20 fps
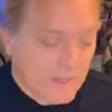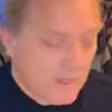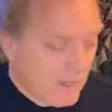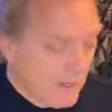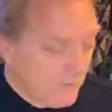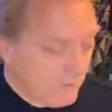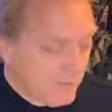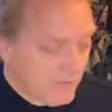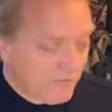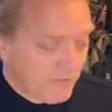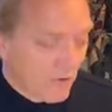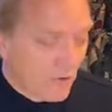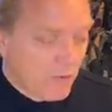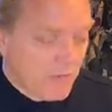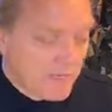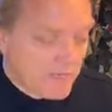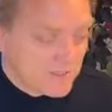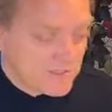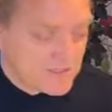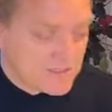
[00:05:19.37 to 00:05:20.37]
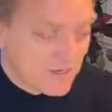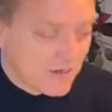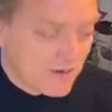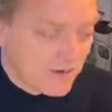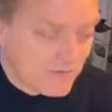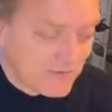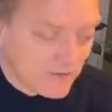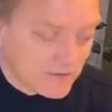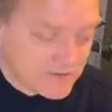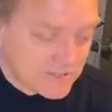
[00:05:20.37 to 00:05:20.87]
Before we get
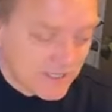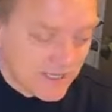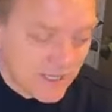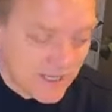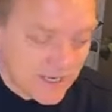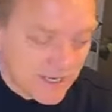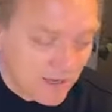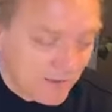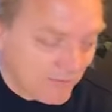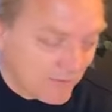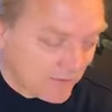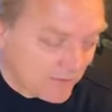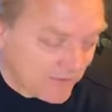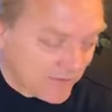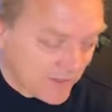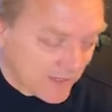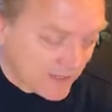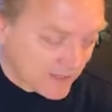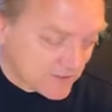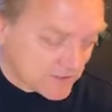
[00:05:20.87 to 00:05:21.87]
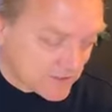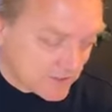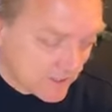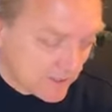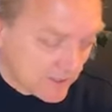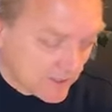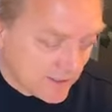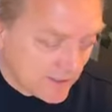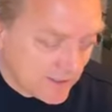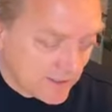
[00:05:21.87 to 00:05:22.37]
started, though, today, a couple of things.
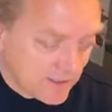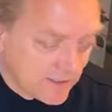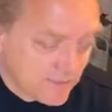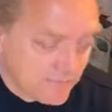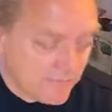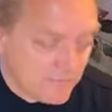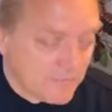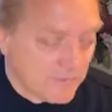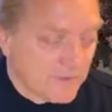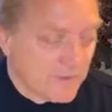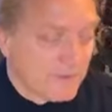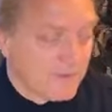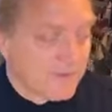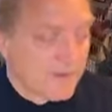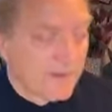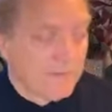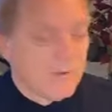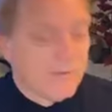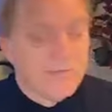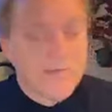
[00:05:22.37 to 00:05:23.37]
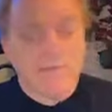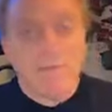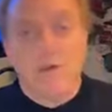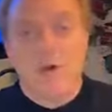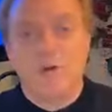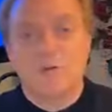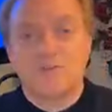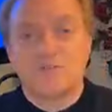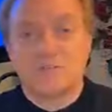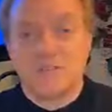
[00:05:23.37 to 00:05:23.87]
I'm going to be
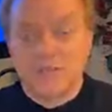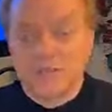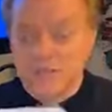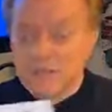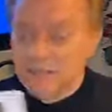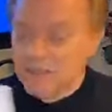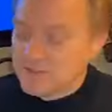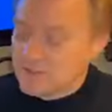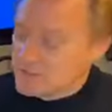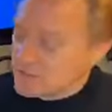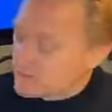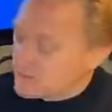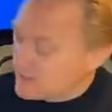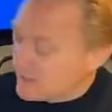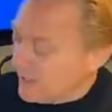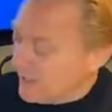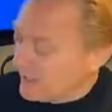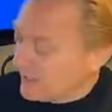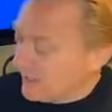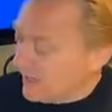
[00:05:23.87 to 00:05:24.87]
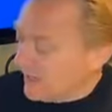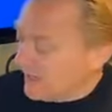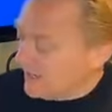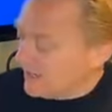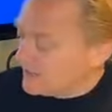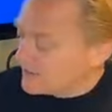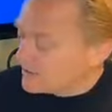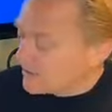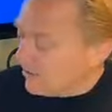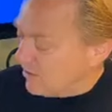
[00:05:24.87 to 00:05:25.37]
posting this online.
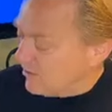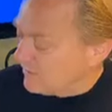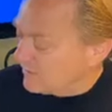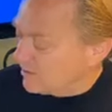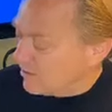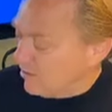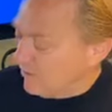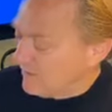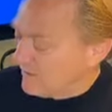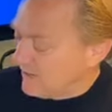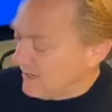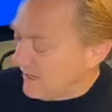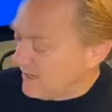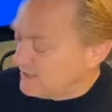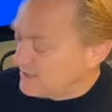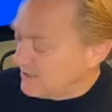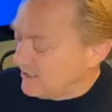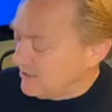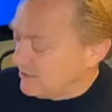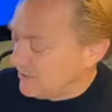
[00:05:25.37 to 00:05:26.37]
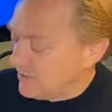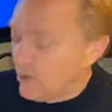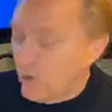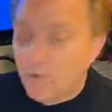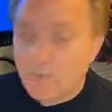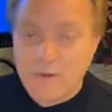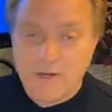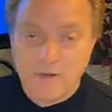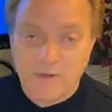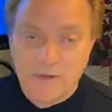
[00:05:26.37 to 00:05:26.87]
It's called the COVID-19
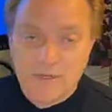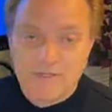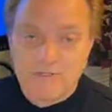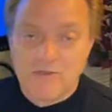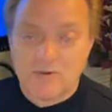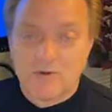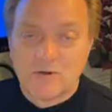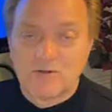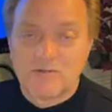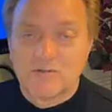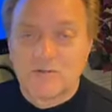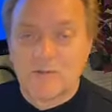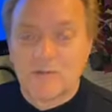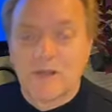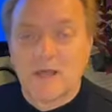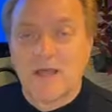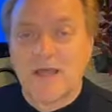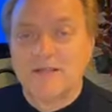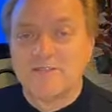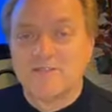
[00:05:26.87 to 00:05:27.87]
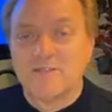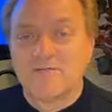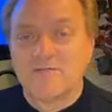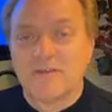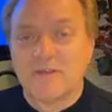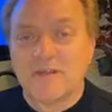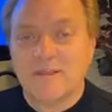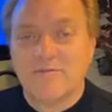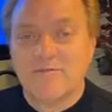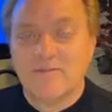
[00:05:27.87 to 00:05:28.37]
Reopening Resource from Alliance
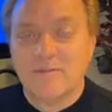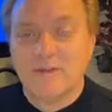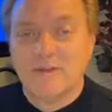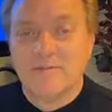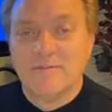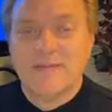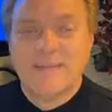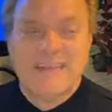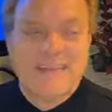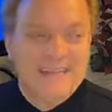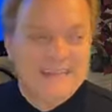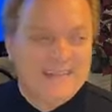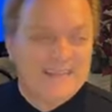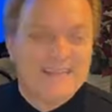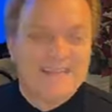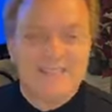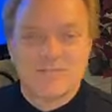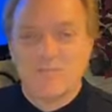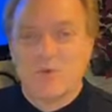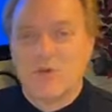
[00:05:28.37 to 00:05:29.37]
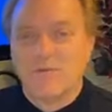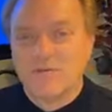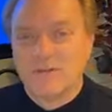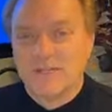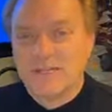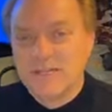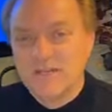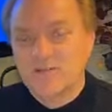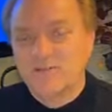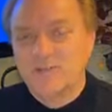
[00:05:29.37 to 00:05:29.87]
Defending Freedom. This is more of a
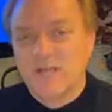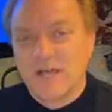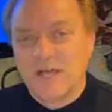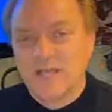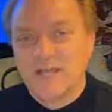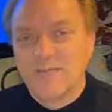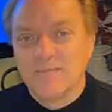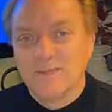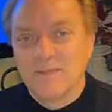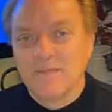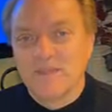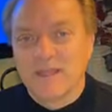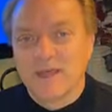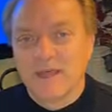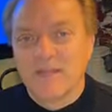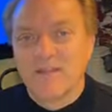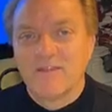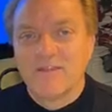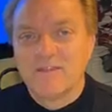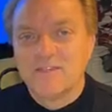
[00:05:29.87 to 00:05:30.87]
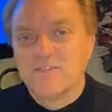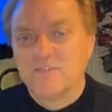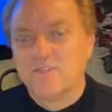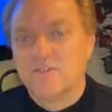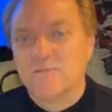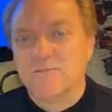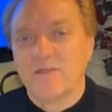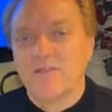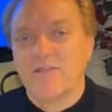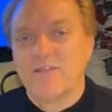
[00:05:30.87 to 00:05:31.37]
legal document, the kind of things you
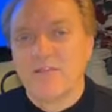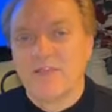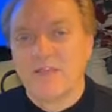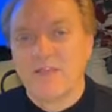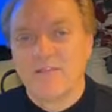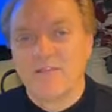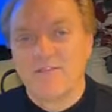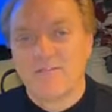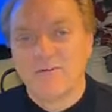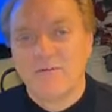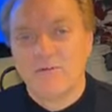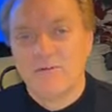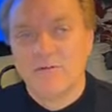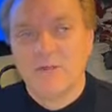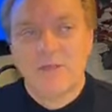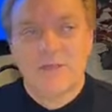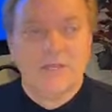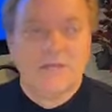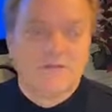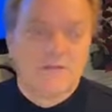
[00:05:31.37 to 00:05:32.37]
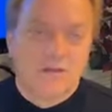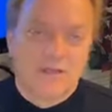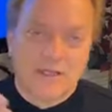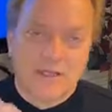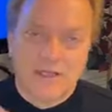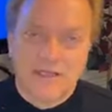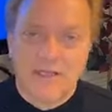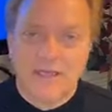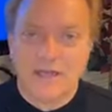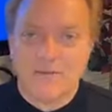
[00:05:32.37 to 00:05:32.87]
should be thinking through, talking
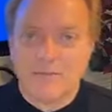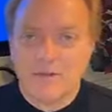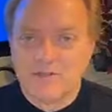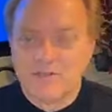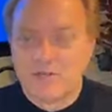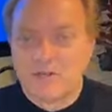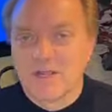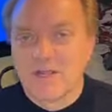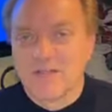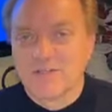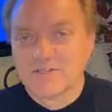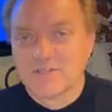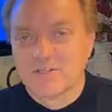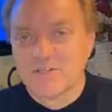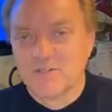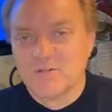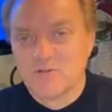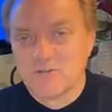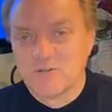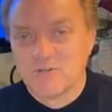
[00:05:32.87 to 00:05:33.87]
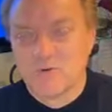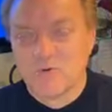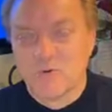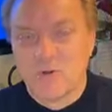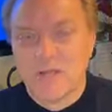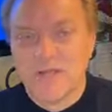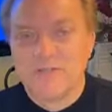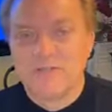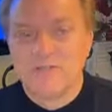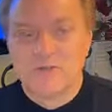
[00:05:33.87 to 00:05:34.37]
again about your constitutional
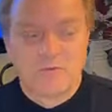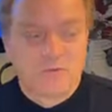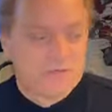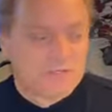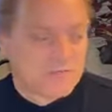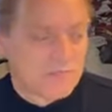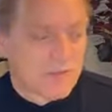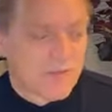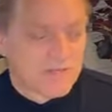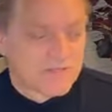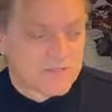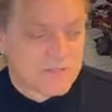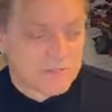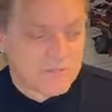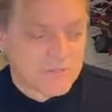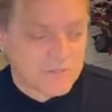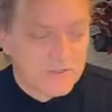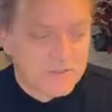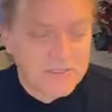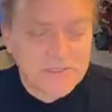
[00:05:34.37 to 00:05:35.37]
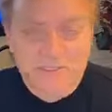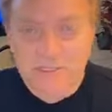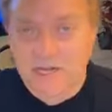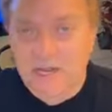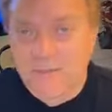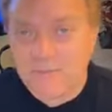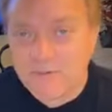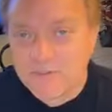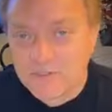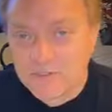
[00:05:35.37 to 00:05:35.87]
rights, your responsibilities and
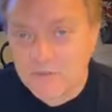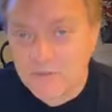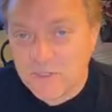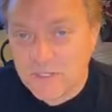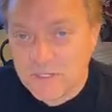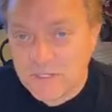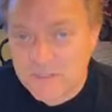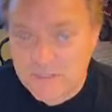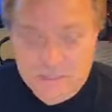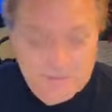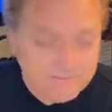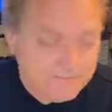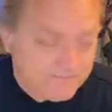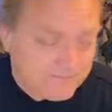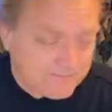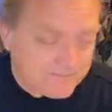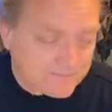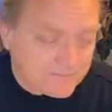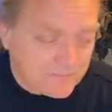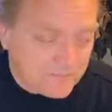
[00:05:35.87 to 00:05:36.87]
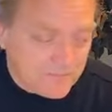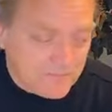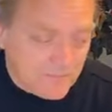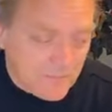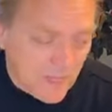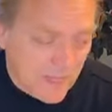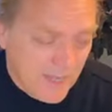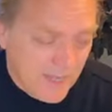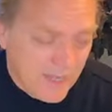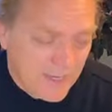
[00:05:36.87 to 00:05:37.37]
opportunities.
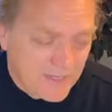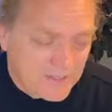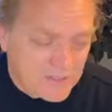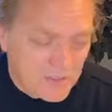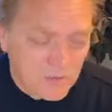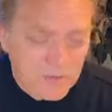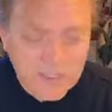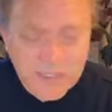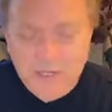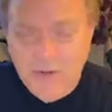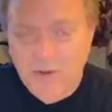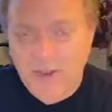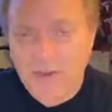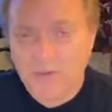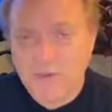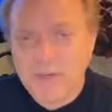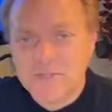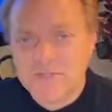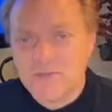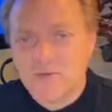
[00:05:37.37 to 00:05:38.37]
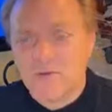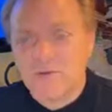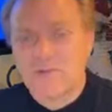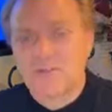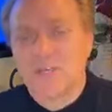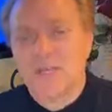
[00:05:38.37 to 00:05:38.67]
And it's a really great resource.